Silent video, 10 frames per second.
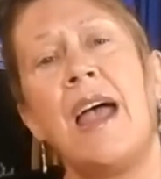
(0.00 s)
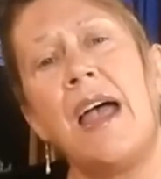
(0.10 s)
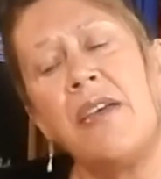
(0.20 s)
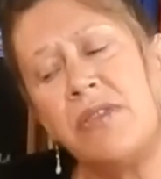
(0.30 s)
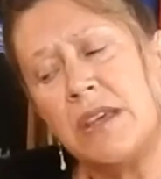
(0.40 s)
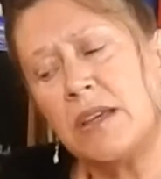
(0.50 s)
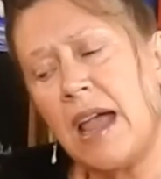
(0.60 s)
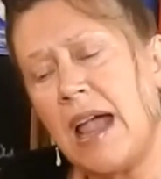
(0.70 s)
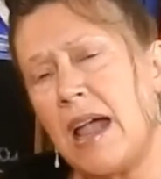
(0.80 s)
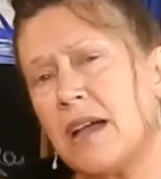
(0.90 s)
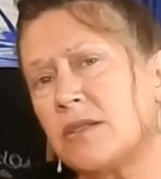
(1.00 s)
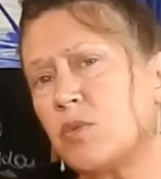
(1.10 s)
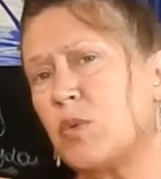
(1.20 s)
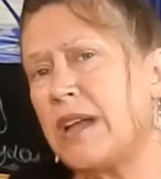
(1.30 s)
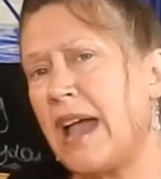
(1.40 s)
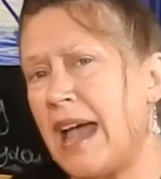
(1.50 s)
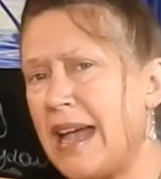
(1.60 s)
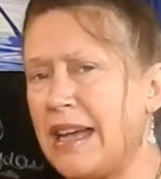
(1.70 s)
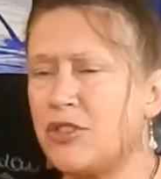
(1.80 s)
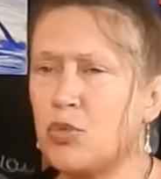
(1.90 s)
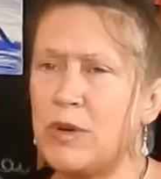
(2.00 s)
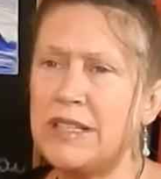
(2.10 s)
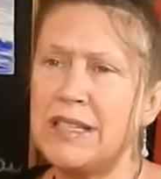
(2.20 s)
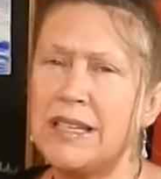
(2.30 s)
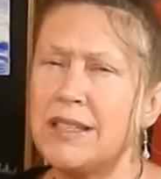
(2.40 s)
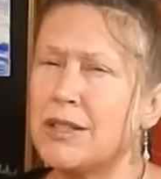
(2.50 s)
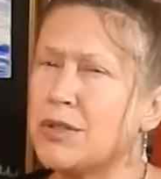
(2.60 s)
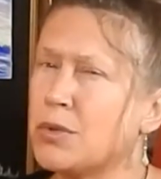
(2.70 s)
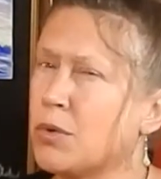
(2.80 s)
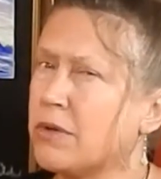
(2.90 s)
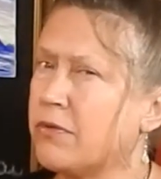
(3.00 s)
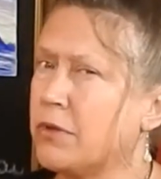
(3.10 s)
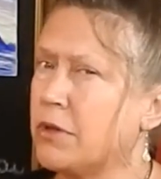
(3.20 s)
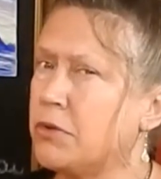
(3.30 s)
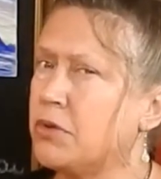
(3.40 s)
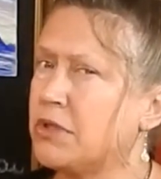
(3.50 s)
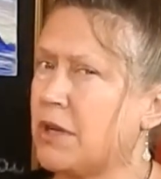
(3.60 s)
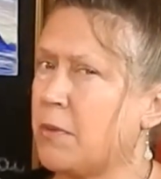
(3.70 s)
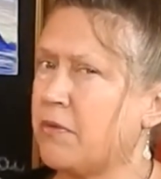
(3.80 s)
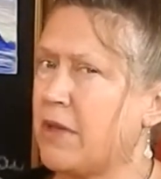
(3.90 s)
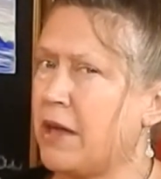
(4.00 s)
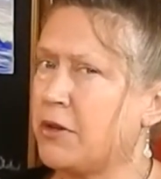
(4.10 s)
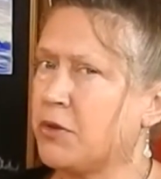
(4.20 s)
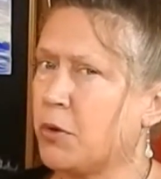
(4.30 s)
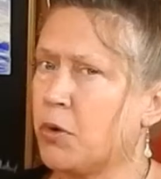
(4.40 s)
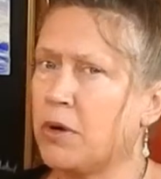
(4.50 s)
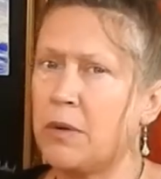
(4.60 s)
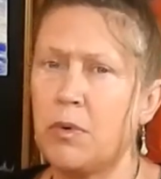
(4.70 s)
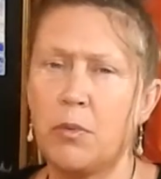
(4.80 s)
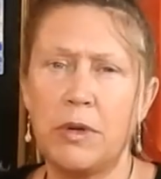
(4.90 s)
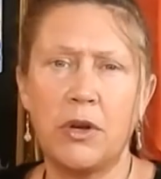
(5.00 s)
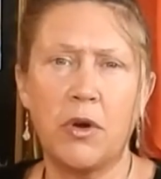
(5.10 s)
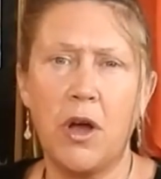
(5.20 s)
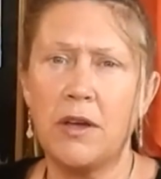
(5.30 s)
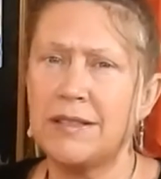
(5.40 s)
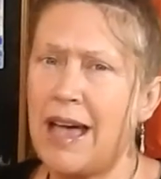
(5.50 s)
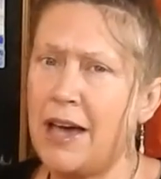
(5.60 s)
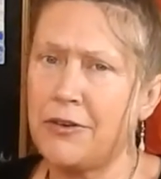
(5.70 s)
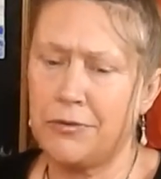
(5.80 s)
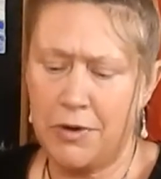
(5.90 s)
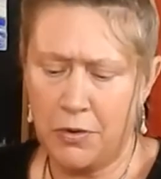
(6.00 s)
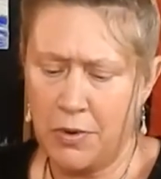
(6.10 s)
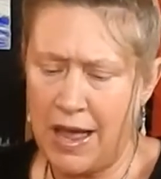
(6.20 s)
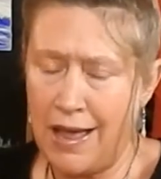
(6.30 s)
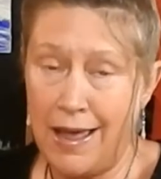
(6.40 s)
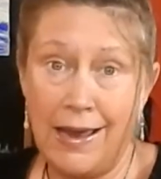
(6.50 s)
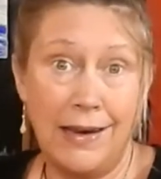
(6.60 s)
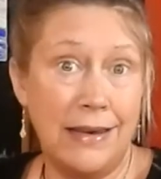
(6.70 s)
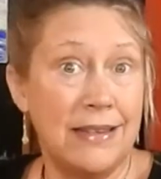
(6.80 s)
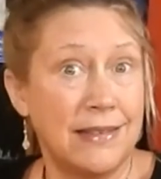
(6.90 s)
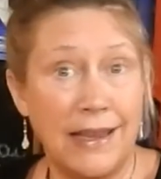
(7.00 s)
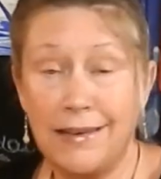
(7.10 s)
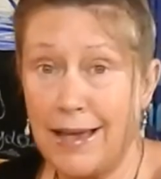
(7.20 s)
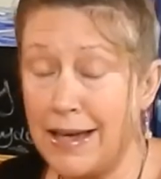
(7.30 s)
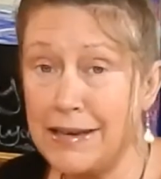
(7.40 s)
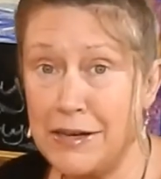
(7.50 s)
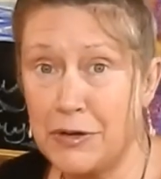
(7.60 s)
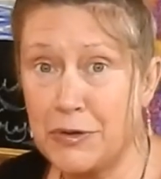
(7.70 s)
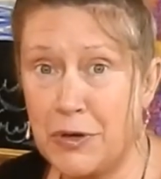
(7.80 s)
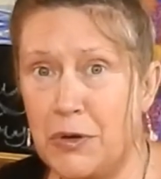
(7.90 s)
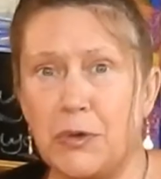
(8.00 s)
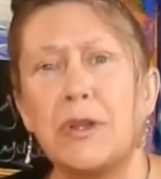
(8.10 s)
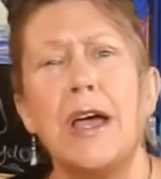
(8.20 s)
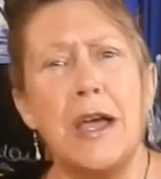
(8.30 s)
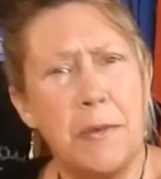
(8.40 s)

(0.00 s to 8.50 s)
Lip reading: And then as we age, we tend to sort of lose some of that authority when we cross, 80, say 90 years old.